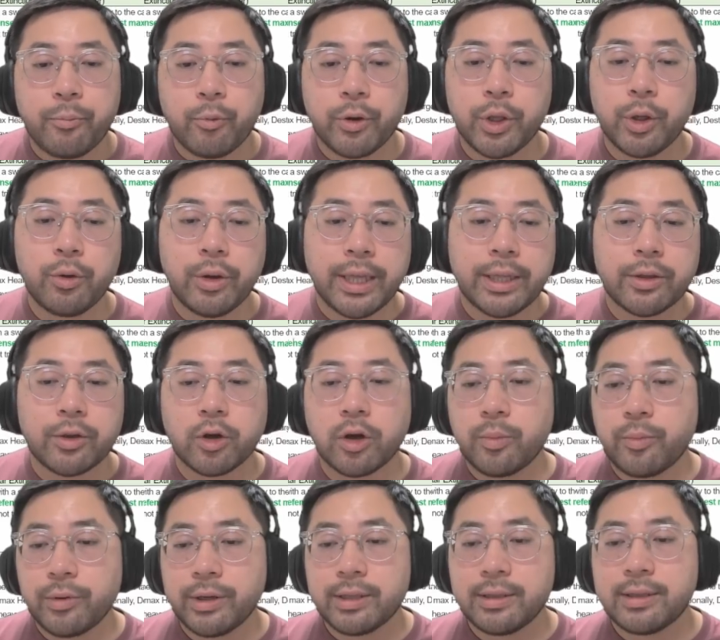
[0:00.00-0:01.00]
When you
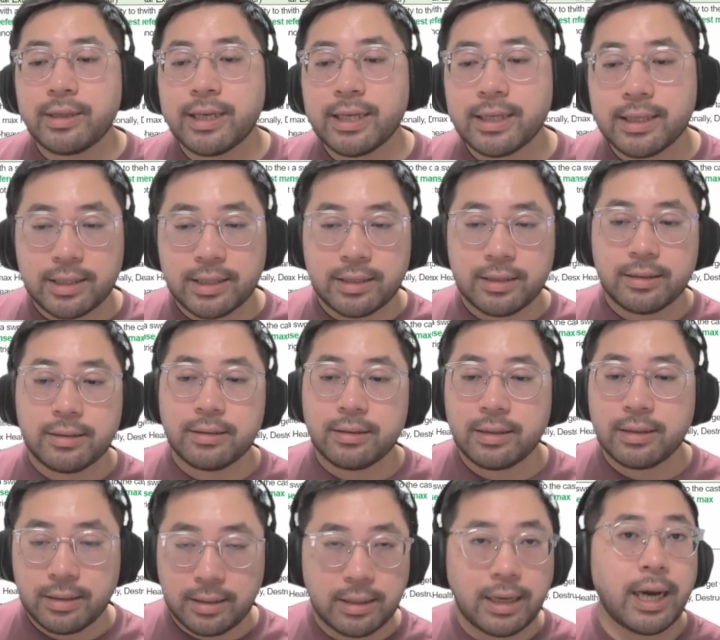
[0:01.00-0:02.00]
interpret this
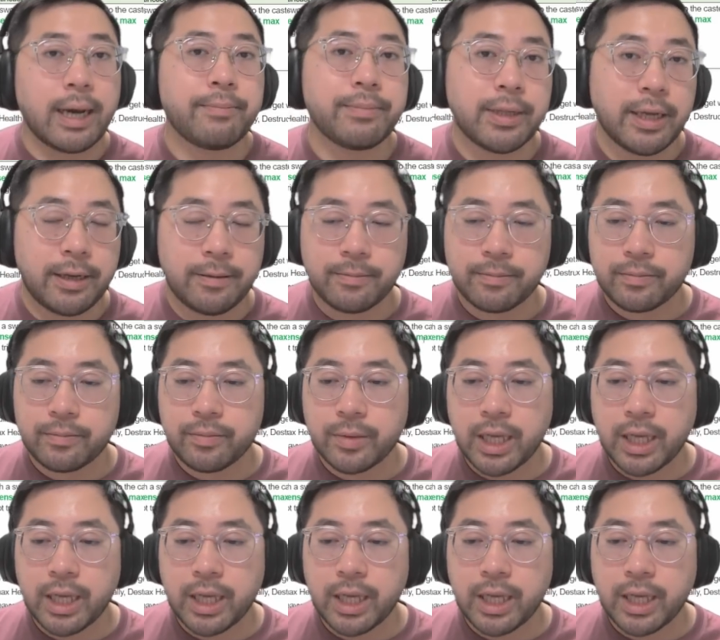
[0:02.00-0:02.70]
update,